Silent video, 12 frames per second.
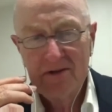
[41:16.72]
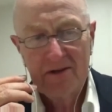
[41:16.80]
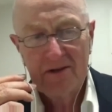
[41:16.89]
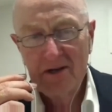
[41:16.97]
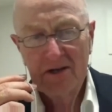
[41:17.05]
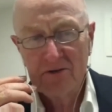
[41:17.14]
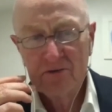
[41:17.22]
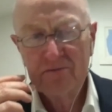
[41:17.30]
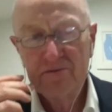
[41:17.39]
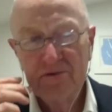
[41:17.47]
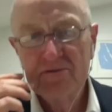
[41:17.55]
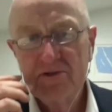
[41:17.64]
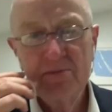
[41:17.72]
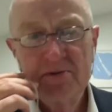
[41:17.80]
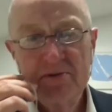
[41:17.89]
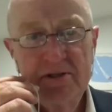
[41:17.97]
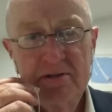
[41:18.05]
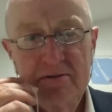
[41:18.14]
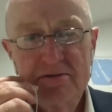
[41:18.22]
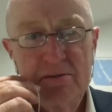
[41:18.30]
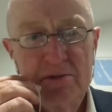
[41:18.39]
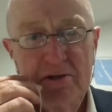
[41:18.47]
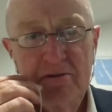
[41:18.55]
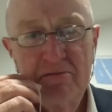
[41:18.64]
150% or
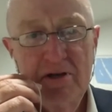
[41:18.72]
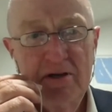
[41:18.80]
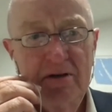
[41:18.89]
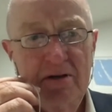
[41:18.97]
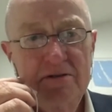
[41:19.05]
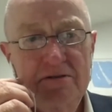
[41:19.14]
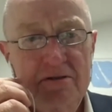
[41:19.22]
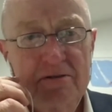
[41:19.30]
something of that nature.